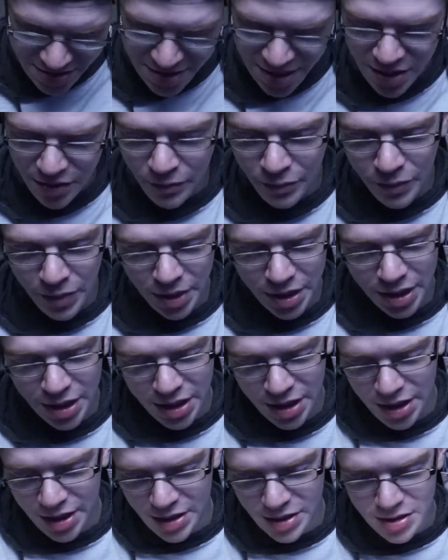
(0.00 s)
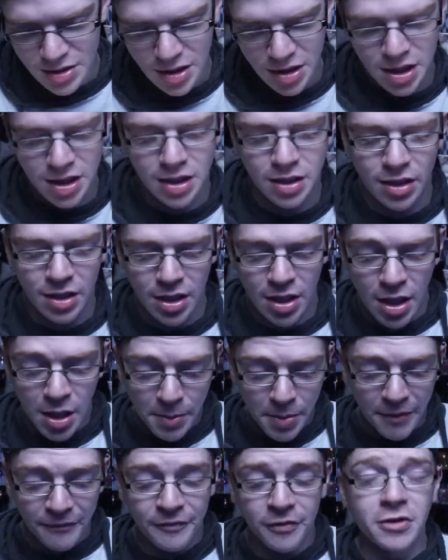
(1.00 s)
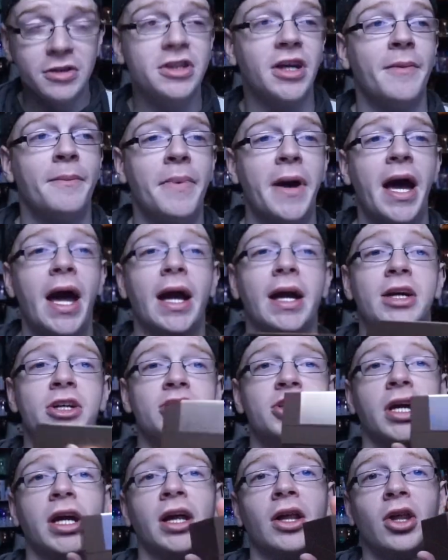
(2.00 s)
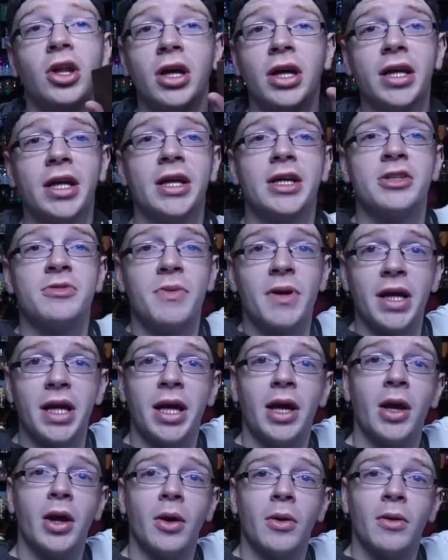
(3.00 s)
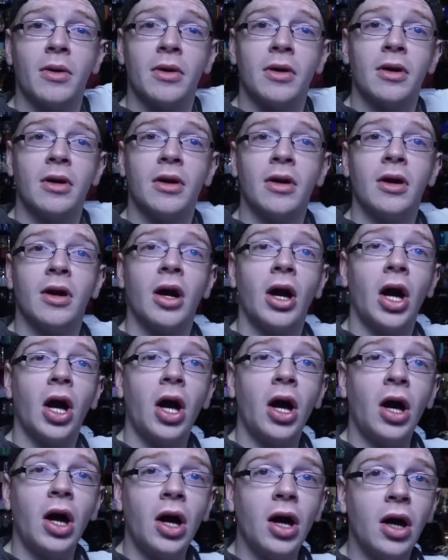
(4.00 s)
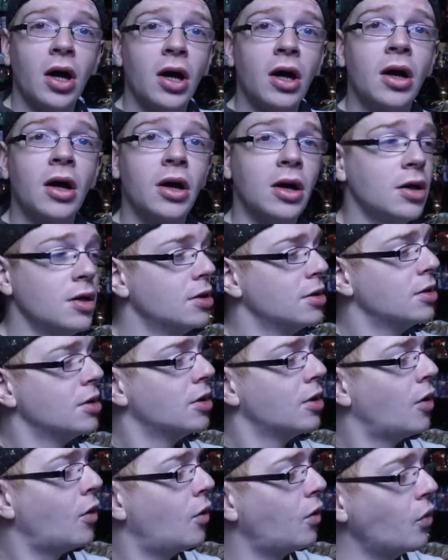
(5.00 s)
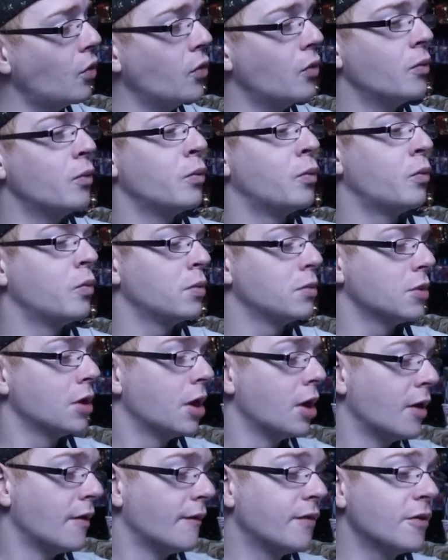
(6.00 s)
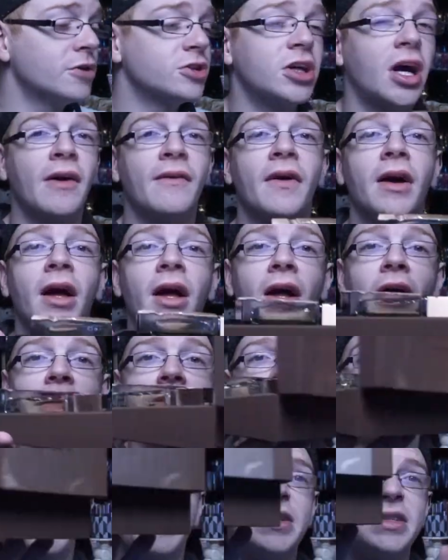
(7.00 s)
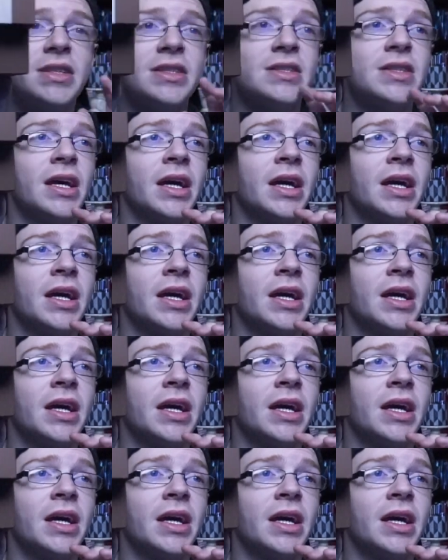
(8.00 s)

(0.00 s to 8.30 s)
say what it is on it. But first off, packaging. Look at this. Ready? Oh, oh. First off, this is